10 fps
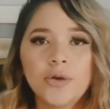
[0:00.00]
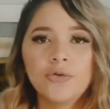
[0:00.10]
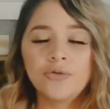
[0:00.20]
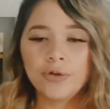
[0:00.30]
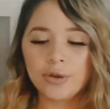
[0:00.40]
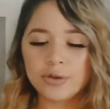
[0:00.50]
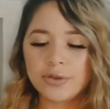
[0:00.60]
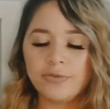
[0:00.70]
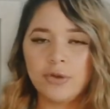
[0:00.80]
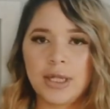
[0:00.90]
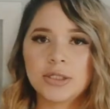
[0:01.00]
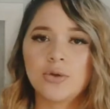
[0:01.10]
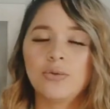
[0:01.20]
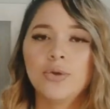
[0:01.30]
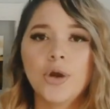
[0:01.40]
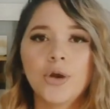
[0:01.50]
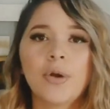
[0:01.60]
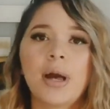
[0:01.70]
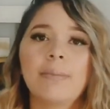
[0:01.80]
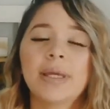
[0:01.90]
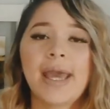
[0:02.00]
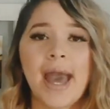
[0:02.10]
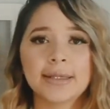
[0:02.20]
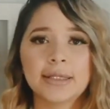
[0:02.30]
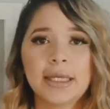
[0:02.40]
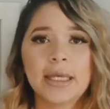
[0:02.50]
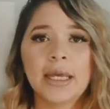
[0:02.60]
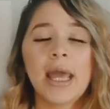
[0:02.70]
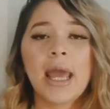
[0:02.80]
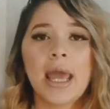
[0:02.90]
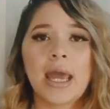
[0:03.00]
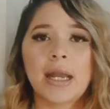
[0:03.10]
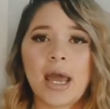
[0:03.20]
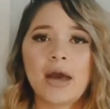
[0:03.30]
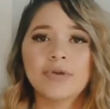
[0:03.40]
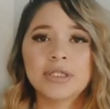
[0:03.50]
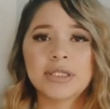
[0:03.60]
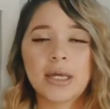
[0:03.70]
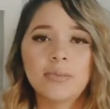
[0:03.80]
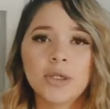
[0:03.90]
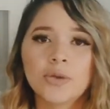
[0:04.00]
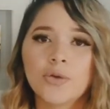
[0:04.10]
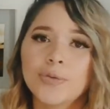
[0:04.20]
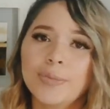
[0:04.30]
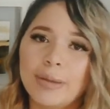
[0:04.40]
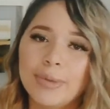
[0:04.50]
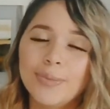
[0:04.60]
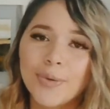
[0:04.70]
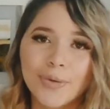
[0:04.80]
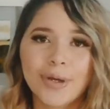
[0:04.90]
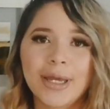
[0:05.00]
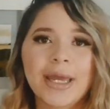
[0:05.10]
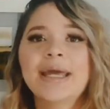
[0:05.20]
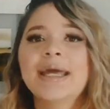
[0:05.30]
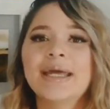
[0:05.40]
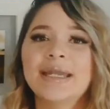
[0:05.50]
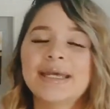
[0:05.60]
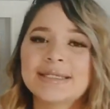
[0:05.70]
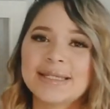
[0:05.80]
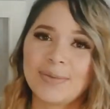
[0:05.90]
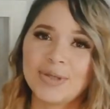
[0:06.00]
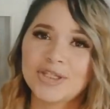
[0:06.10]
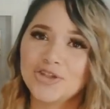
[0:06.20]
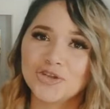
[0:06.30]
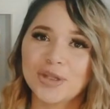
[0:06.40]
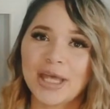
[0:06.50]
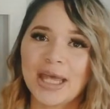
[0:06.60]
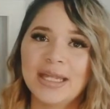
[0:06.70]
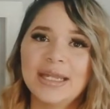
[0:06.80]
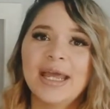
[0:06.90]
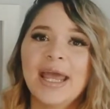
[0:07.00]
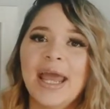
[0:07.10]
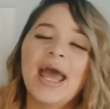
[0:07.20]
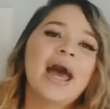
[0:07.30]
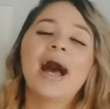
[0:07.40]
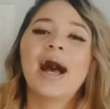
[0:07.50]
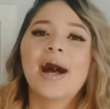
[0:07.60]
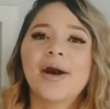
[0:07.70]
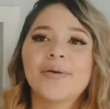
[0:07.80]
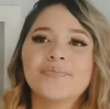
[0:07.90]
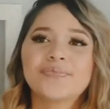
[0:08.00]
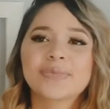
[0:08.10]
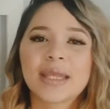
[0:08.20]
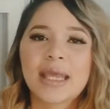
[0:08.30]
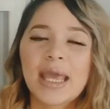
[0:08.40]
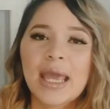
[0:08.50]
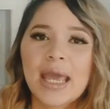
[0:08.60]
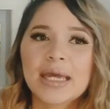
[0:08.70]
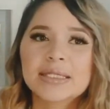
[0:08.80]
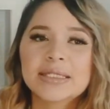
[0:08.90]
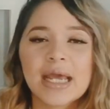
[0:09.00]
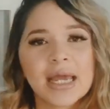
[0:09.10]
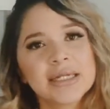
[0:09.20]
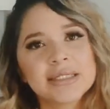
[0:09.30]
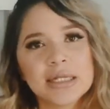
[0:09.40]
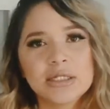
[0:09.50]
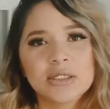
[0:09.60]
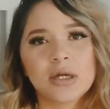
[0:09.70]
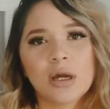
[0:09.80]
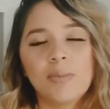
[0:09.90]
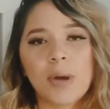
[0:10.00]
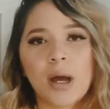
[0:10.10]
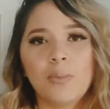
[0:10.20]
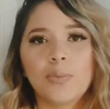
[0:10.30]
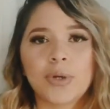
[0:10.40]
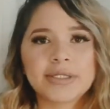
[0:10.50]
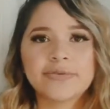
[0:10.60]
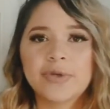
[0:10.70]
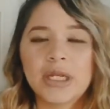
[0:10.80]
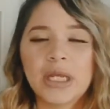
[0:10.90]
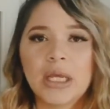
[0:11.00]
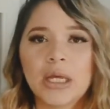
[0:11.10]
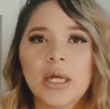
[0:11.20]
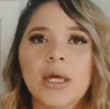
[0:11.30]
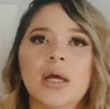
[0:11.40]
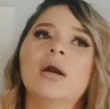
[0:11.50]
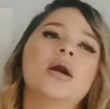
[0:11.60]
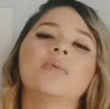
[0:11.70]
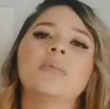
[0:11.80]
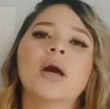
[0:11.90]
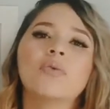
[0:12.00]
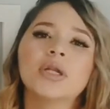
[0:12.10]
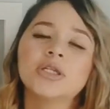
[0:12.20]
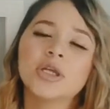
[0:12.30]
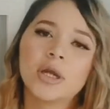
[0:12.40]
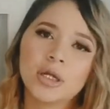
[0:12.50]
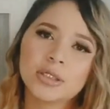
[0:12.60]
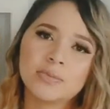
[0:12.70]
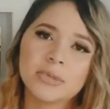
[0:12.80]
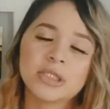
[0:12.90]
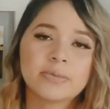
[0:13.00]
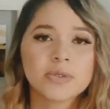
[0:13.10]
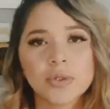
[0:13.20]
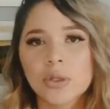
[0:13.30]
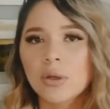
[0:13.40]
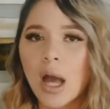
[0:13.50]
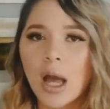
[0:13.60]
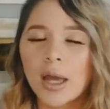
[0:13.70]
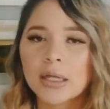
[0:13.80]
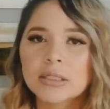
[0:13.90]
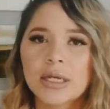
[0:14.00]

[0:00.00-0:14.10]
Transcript: For those of you that don't know, I'm Kathy, and I have a 10-month-old baby boy, and his name is Julian. And today I decided to talk about breastfeeding. I want to share some tips with you guys.